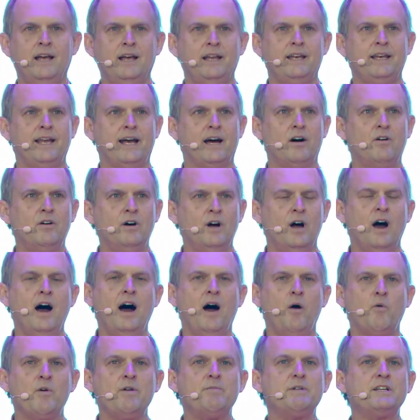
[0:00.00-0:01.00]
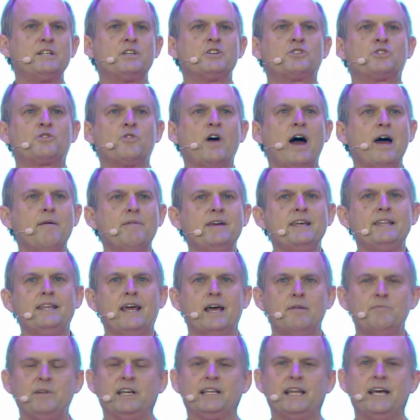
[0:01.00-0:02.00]
Now, we've been describing
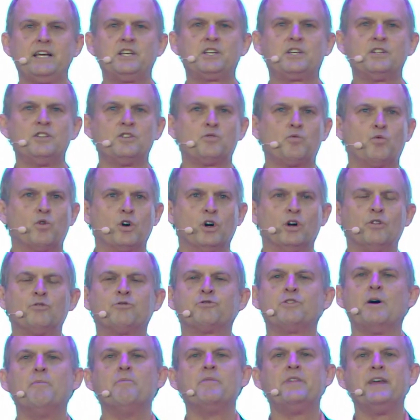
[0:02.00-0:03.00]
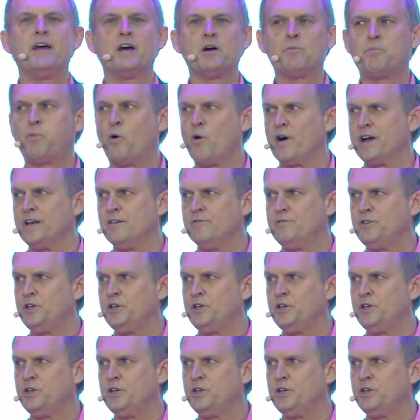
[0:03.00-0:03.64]
emulation's world from their point of